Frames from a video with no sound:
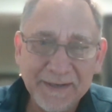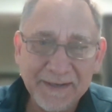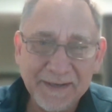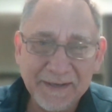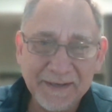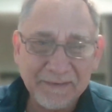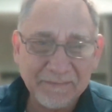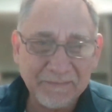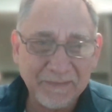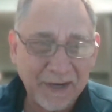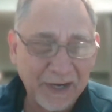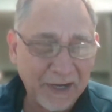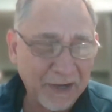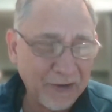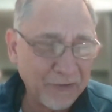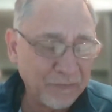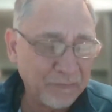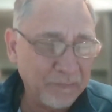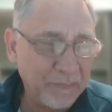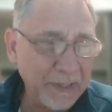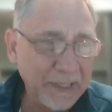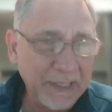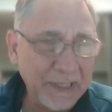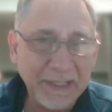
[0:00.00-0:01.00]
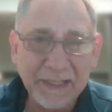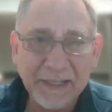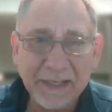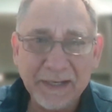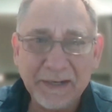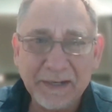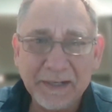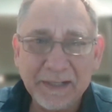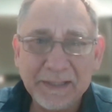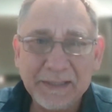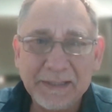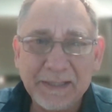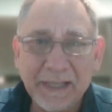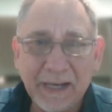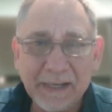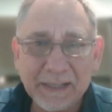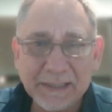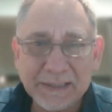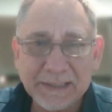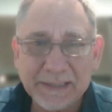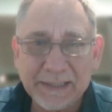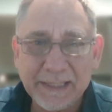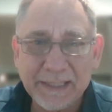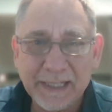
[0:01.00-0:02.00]
but I've been here in
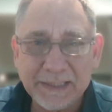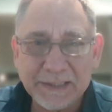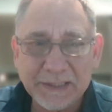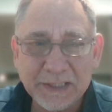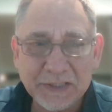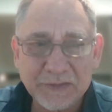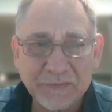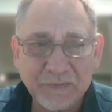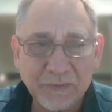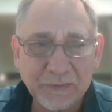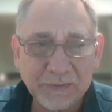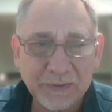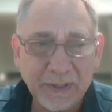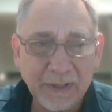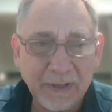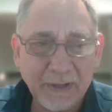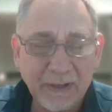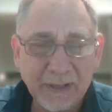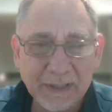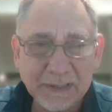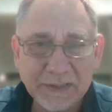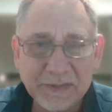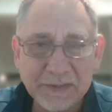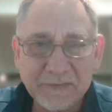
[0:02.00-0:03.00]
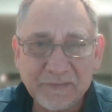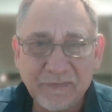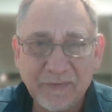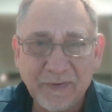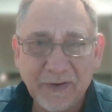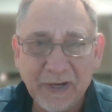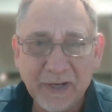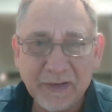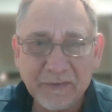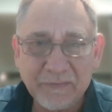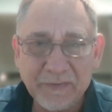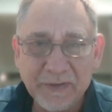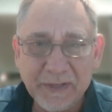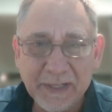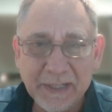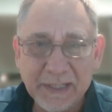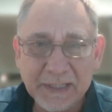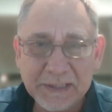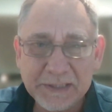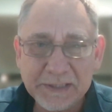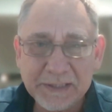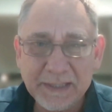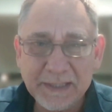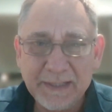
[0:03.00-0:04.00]
Dallas, Texas for the last 5
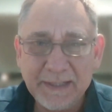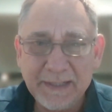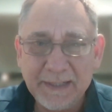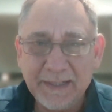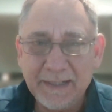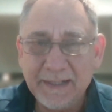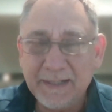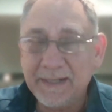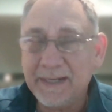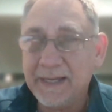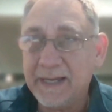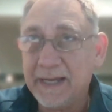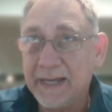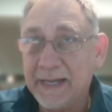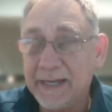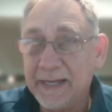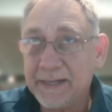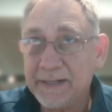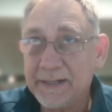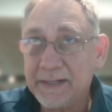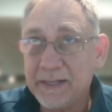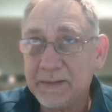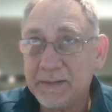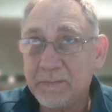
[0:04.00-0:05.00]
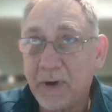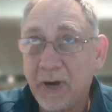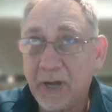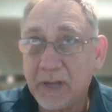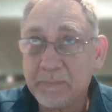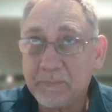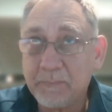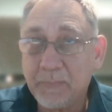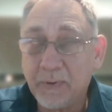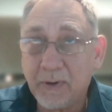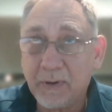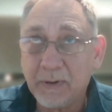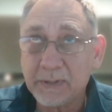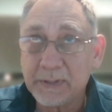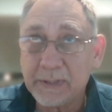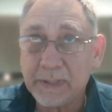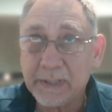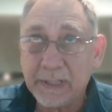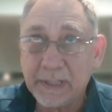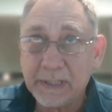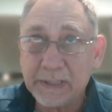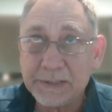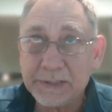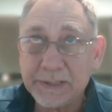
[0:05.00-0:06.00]
years. And my
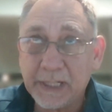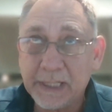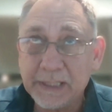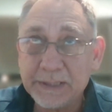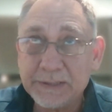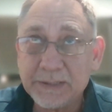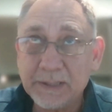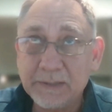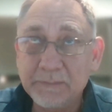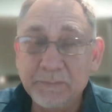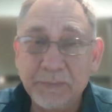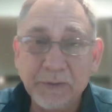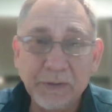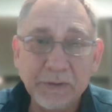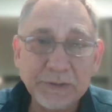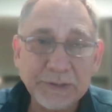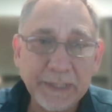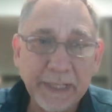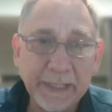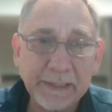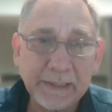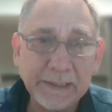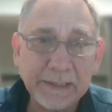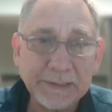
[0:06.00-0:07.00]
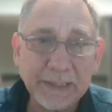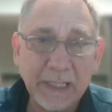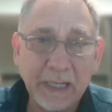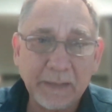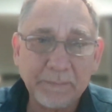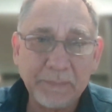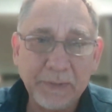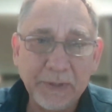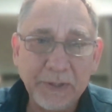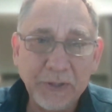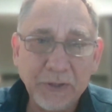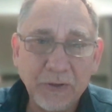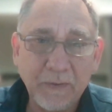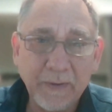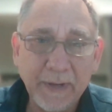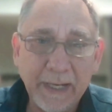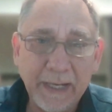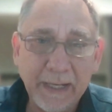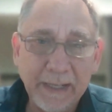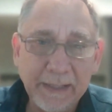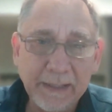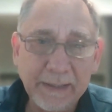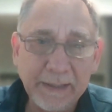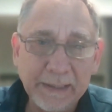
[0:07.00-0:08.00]
partner, Jason Buzak, is up in your
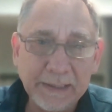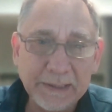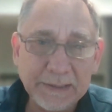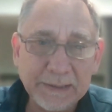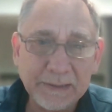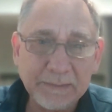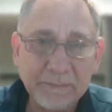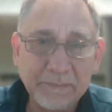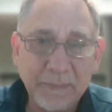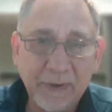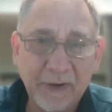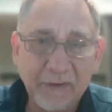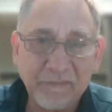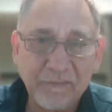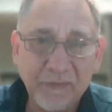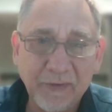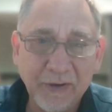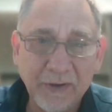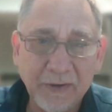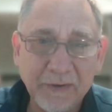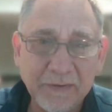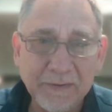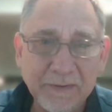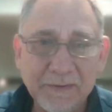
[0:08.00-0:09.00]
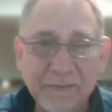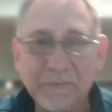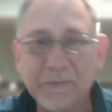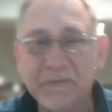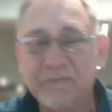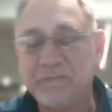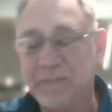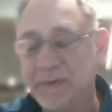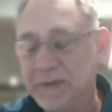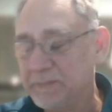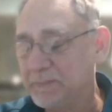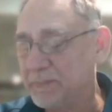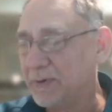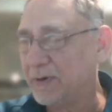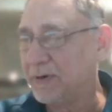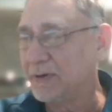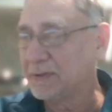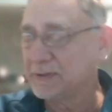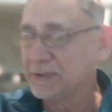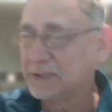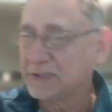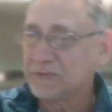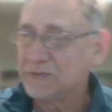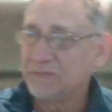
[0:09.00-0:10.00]
alley. He's in Buffalo. We've been
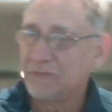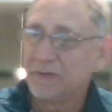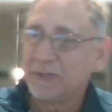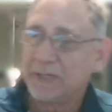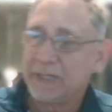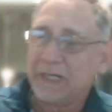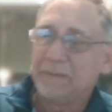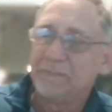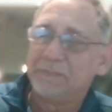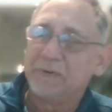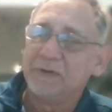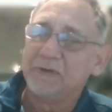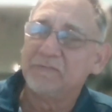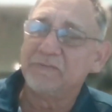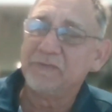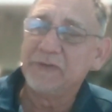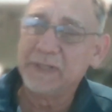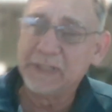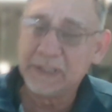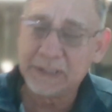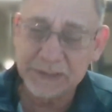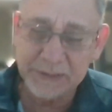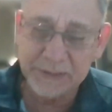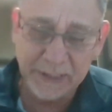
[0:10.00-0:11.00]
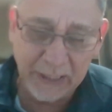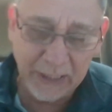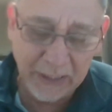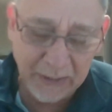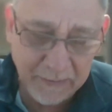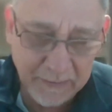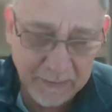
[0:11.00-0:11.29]
partners for a couple of years now.